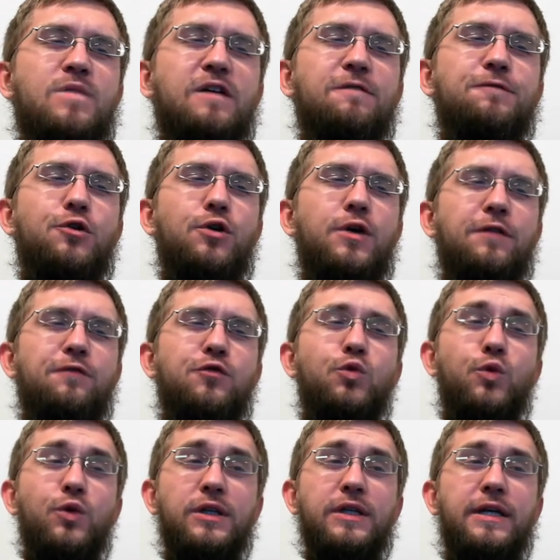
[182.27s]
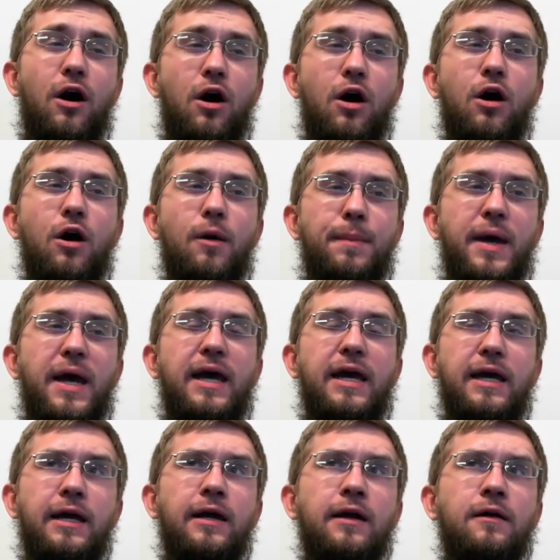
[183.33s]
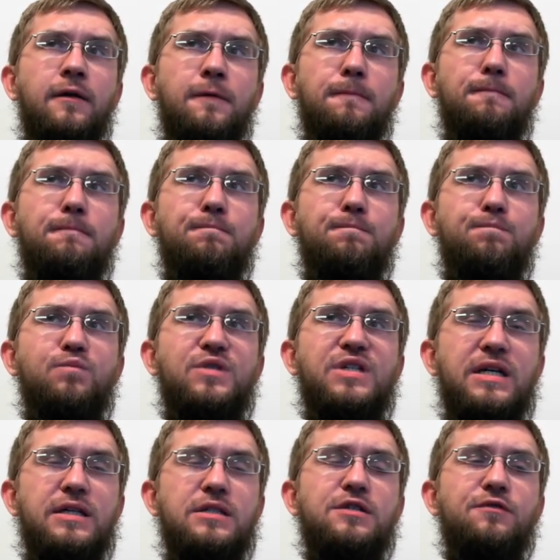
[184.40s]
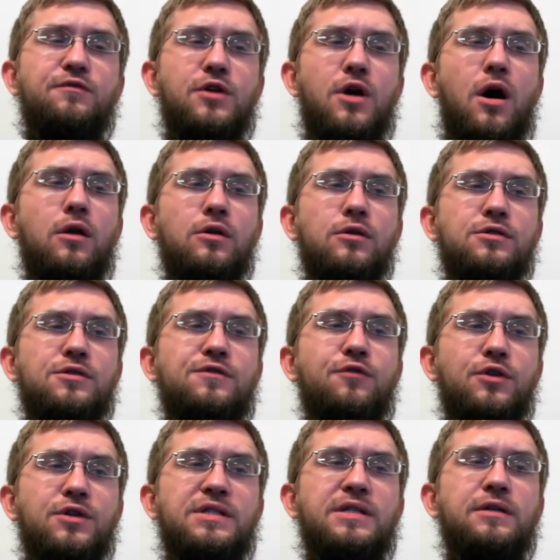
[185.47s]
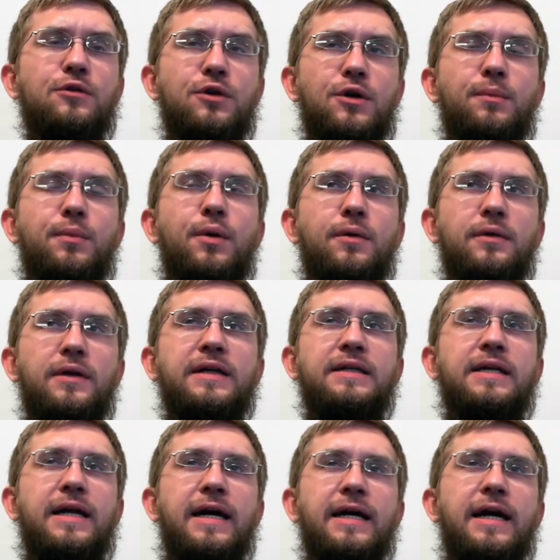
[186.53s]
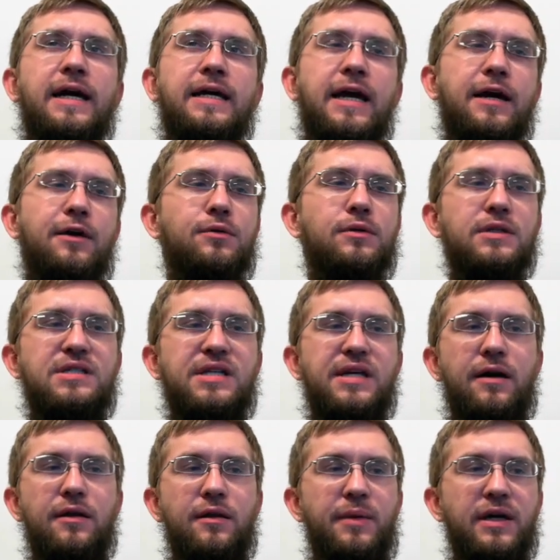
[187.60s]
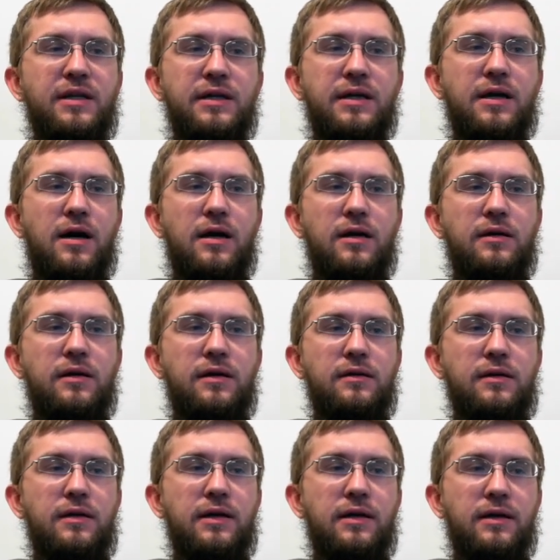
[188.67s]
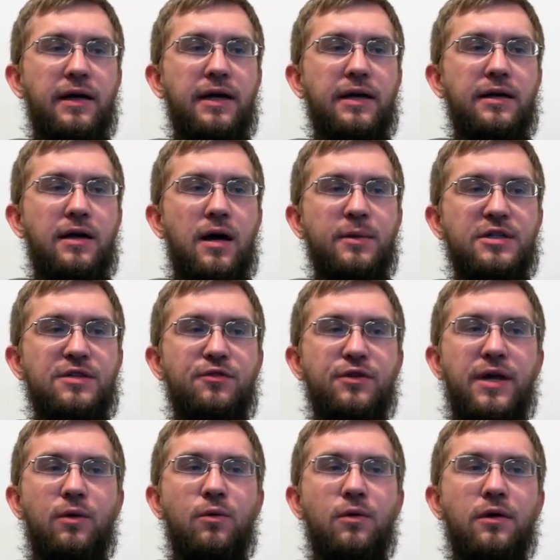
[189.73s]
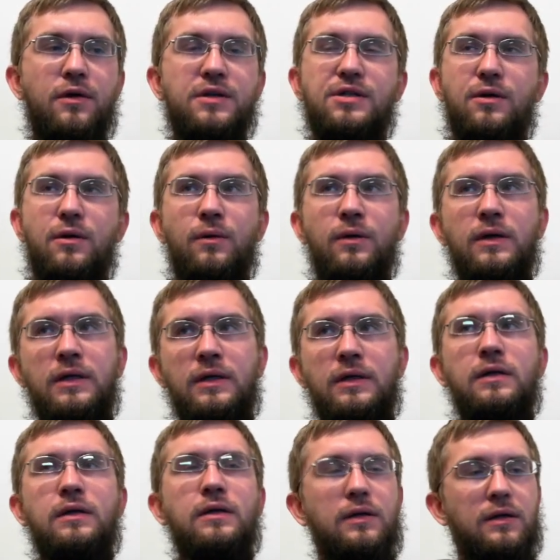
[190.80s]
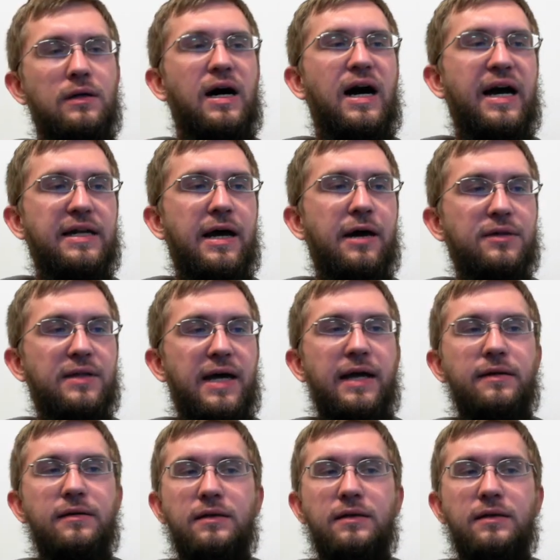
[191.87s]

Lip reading: if you really are paying tens of dollars for a single component like that, I can't really see how they make the economics for that work. So I doubt that.